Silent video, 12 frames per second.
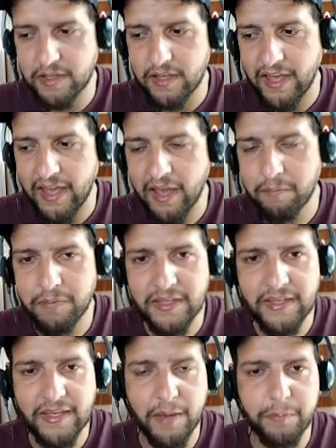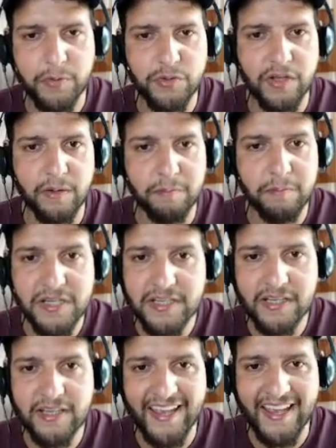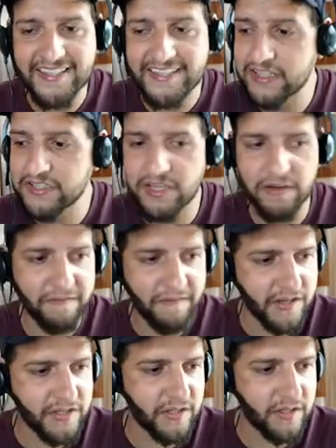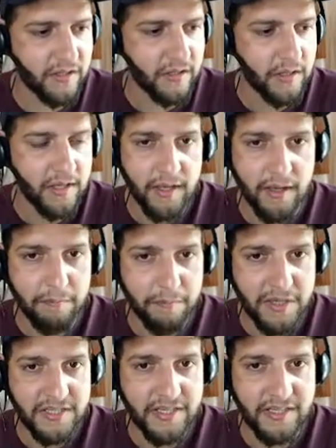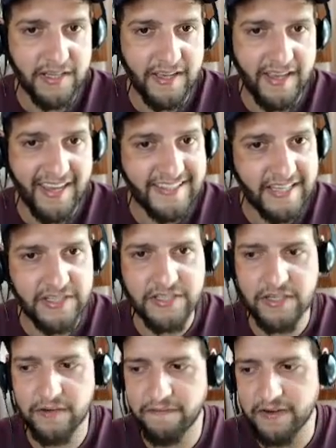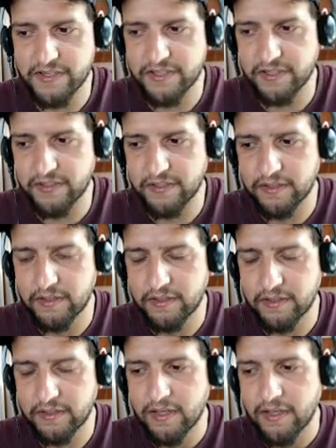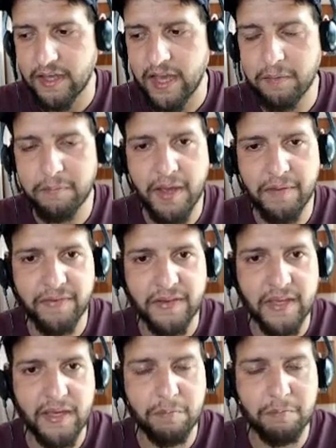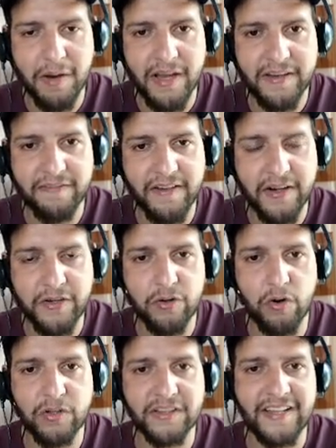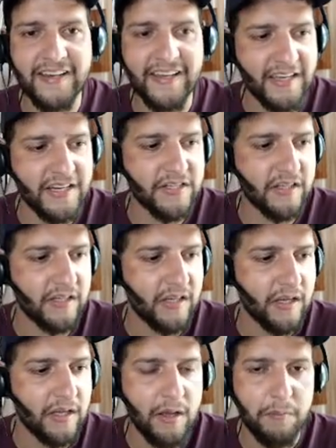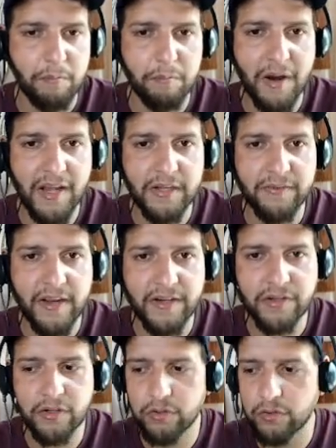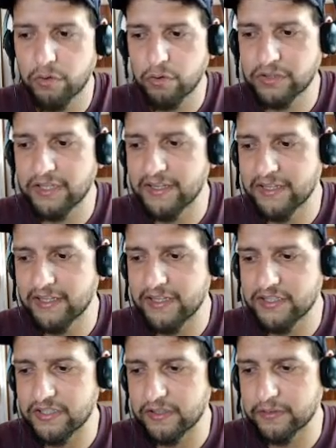MEF is your Mission Essential Function. Mission Essential Function. MFA Multi-Factor Authentication. Multi-Factor Authentication.